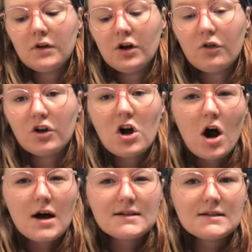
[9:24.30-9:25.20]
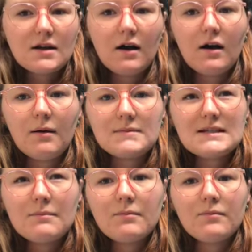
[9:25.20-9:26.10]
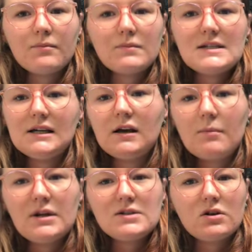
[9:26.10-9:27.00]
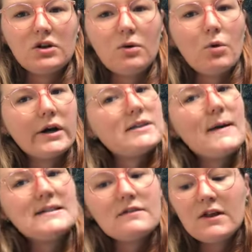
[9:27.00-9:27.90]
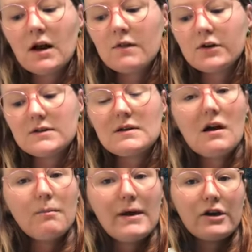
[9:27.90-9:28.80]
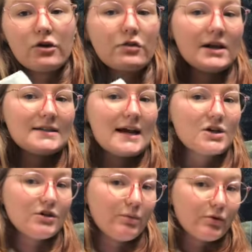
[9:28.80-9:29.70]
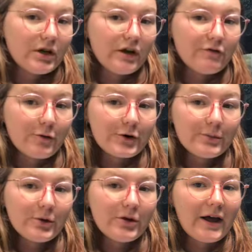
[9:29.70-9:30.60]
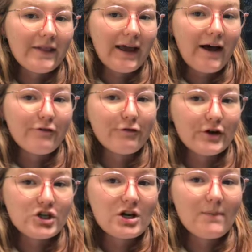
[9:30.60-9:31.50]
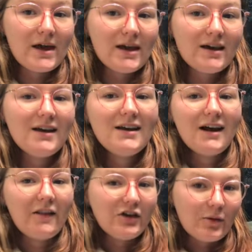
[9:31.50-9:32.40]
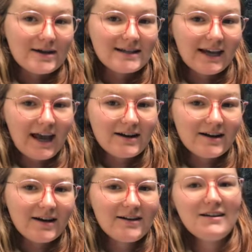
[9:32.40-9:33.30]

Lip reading: The cost, some seed companies are a little more expensive than others. Baker Creek is actually pretty affordable, and they have free shipping in the US and Canada.